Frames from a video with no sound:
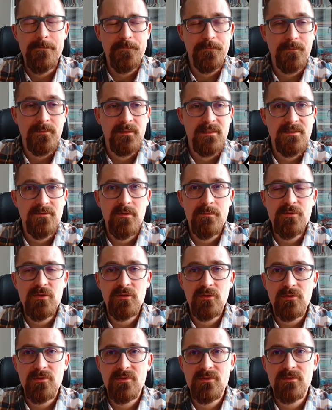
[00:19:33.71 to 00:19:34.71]

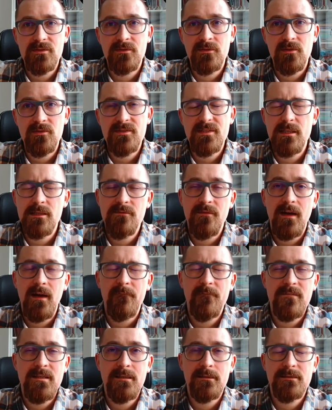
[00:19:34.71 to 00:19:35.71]
Description.sas
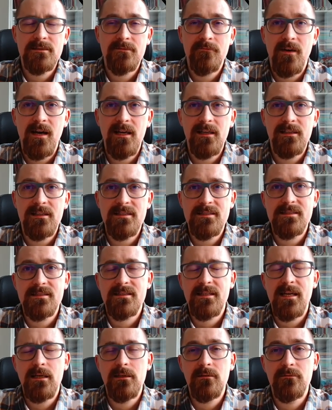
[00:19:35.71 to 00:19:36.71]
file is
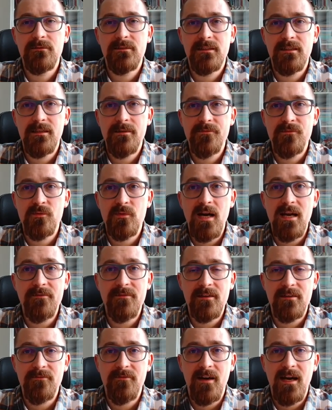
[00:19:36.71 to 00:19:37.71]
kind of the
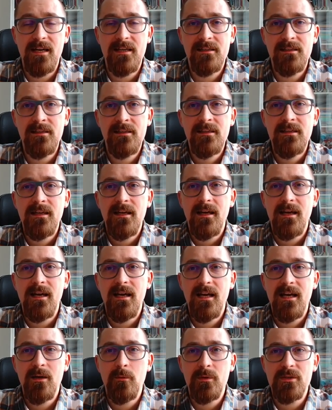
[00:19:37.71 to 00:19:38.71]
driving file,
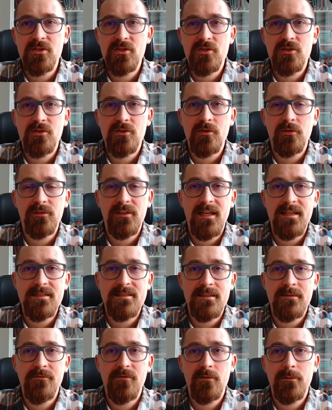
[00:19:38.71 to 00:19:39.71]
which
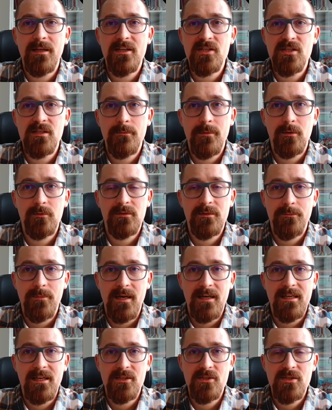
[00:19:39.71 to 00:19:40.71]
contains information about the
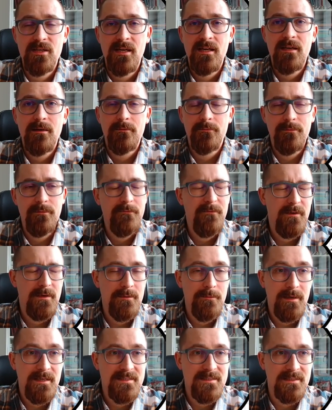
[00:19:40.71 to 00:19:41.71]
package,
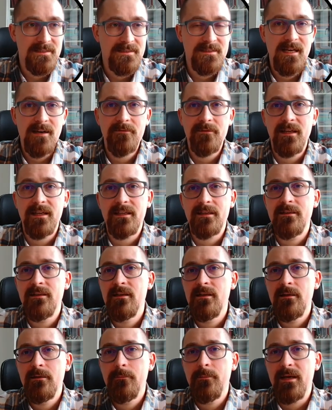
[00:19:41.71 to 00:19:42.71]
very basic stuff like
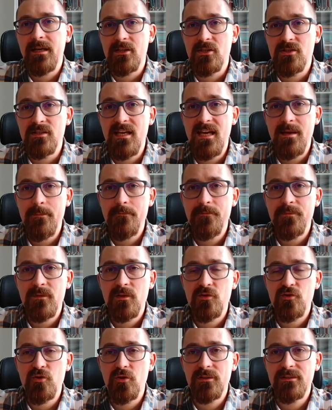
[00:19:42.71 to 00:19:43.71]
package name,
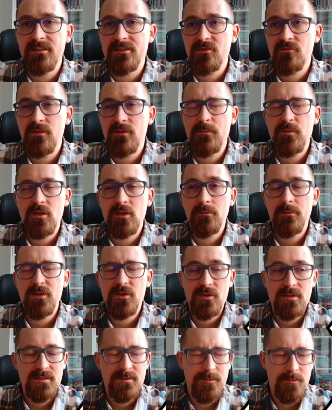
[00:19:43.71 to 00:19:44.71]
short description
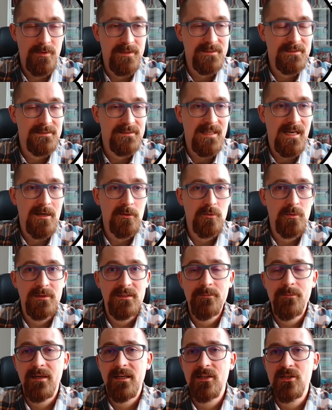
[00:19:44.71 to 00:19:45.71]
which is printed out when
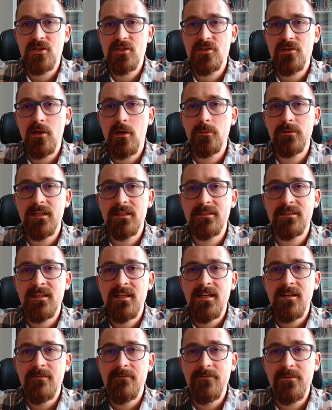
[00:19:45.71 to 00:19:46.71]
the package is loaded,
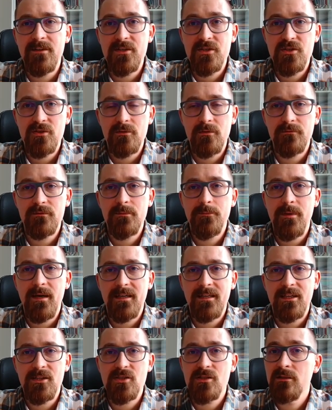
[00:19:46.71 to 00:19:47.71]
version of the
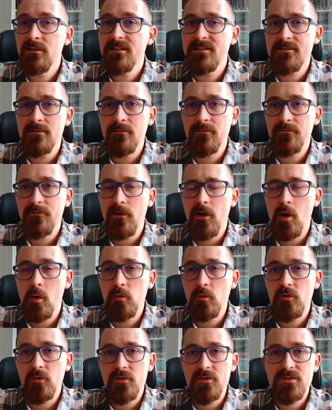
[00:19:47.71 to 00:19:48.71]
package, list of
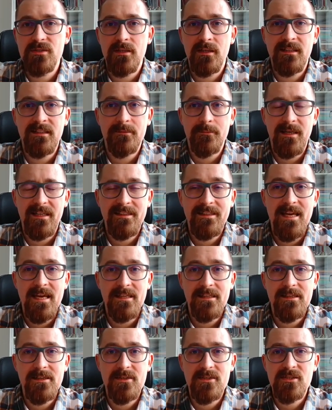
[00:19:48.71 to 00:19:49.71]
authors and
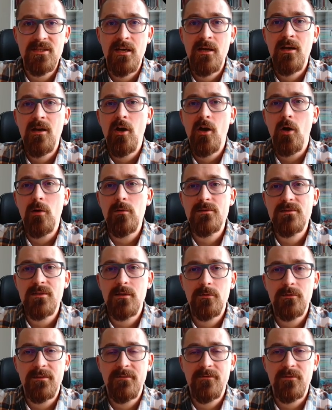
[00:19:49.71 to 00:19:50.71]
maintainers,
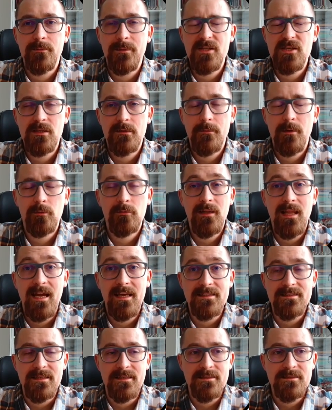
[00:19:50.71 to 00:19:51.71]
also information about
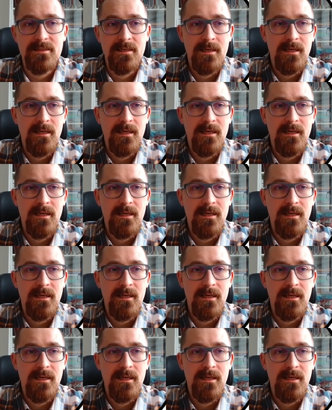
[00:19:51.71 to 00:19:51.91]
license.